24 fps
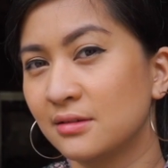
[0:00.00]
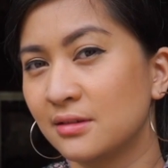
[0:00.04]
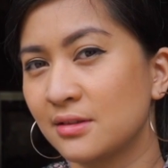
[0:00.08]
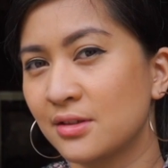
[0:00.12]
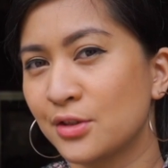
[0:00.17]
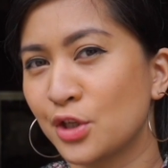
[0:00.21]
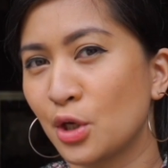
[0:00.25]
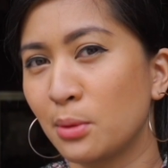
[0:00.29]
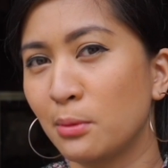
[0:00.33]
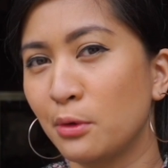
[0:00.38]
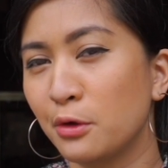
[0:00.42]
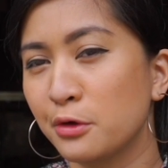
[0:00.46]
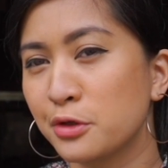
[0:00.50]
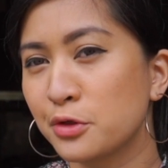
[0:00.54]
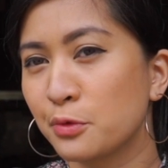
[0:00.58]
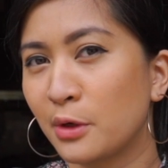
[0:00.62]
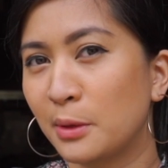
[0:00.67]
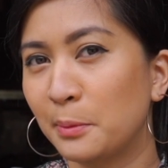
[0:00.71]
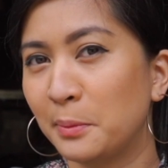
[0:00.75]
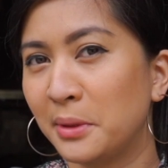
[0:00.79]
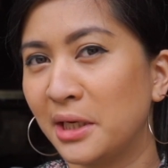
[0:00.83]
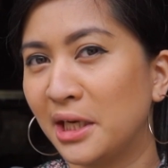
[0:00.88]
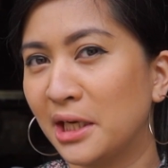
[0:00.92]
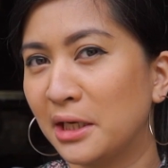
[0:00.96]
It's almost
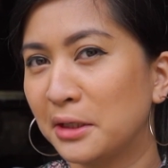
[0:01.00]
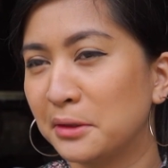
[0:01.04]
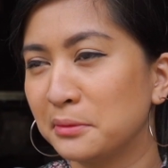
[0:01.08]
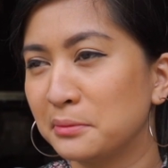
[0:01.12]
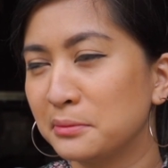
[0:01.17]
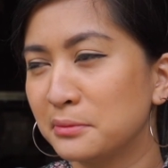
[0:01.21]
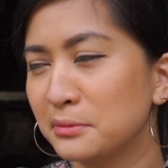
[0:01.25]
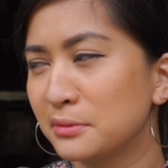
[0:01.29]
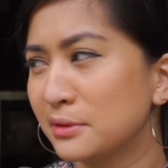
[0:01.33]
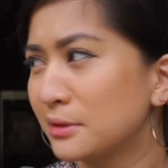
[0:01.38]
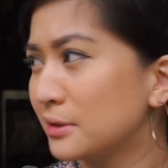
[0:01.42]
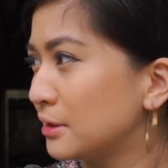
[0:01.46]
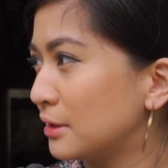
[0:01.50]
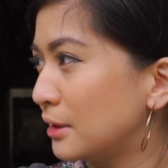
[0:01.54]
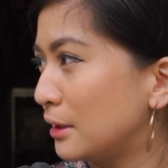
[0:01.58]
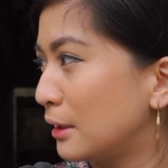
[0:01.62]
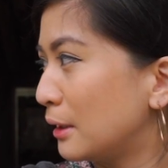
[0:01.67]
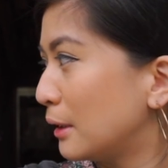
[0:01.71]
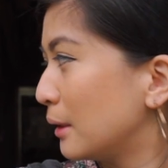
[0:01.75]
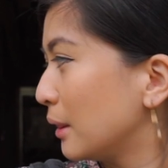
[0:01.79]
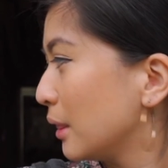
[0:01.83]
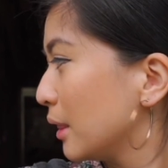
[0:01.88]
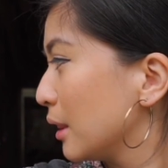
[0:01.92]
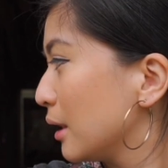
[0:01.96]
1 p.m.
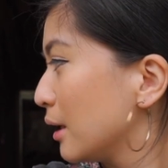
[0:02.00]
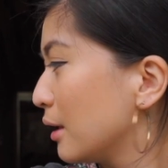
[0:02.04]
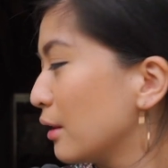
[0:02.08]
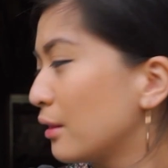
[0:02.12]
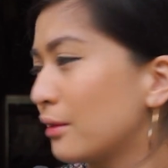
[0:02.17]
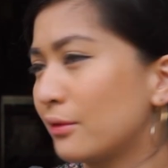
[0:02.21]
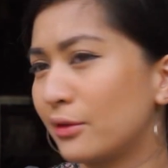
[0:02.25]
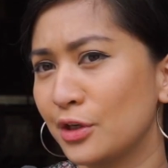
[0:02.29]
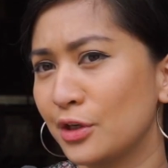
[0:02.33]
and the